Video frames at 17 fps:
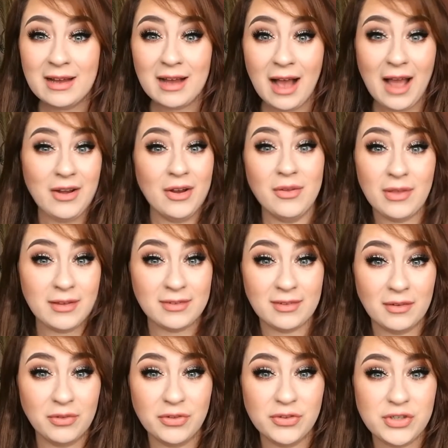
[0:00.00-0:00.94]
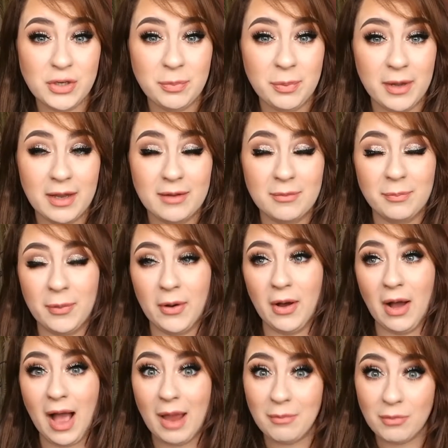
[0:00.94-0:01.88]
I know that sounds stupid,
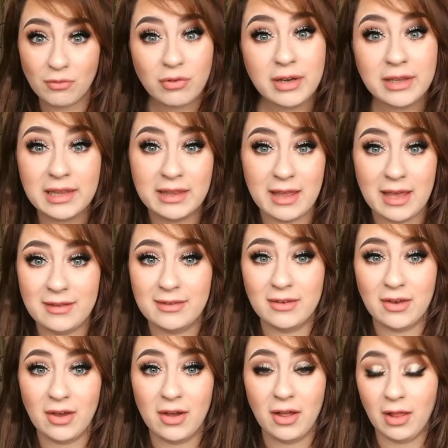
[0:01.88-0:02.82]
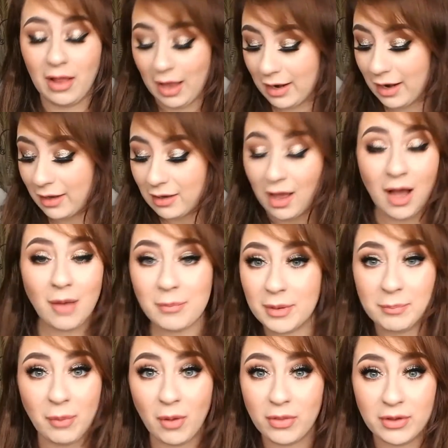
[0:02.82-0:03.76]
but I'm a really lazy girl and I can't be
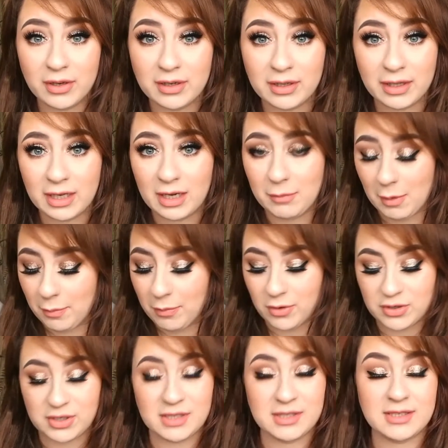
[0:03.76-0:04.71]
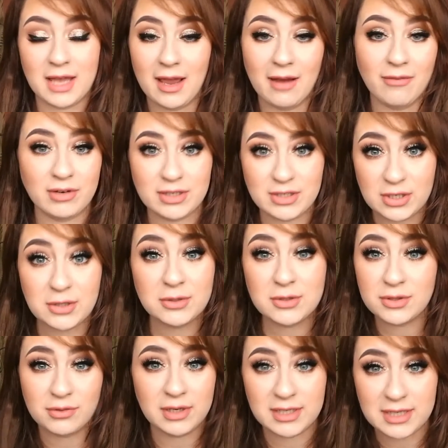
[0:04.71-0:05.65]
bothered cleaning my brushes every 2 to
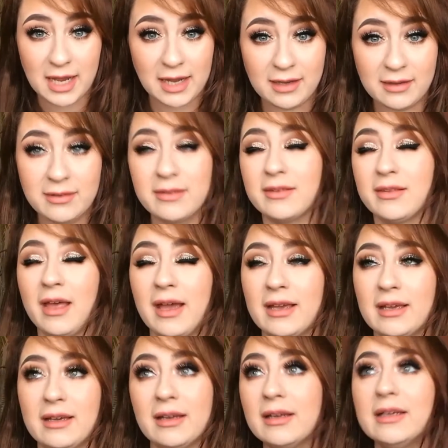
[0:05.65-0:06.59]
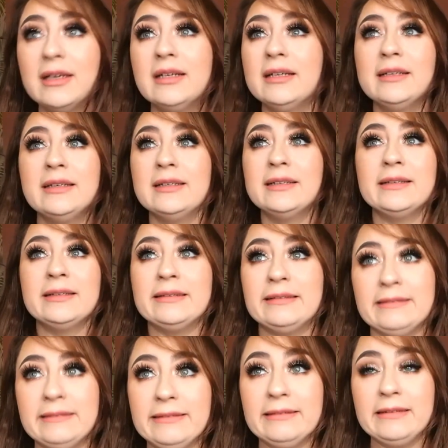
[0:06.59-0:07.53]
3 days. Like,
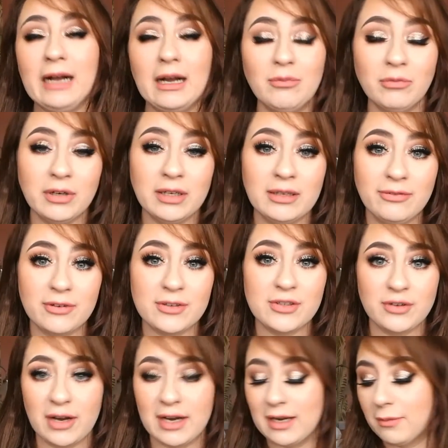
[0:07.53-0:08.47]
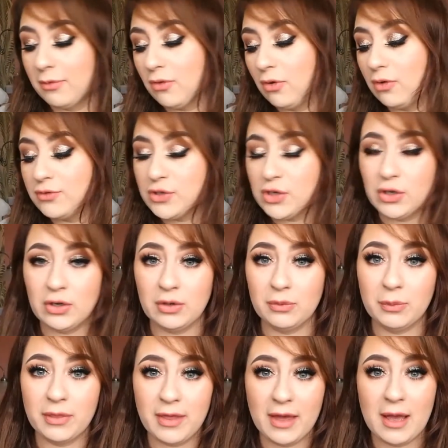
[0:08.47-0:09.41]
I'm really frustrated. I'm sort of torn
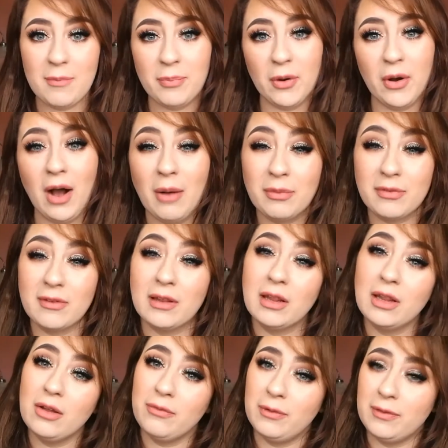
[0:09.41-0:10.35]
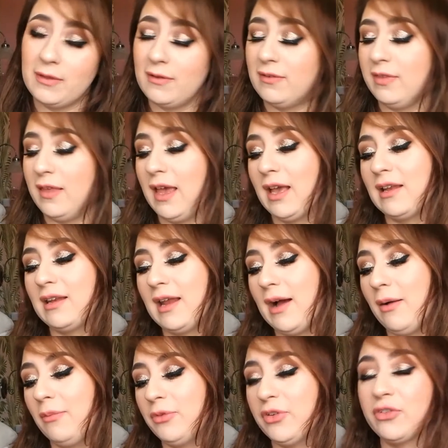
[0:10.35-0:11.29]
with it, but I was in love with this thing and
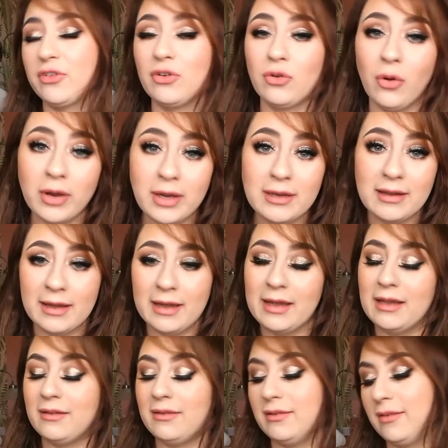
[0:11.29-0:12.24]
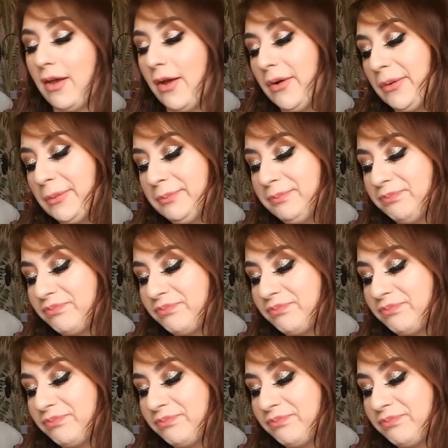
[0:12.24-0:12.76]
now I'm just annoyed at it. So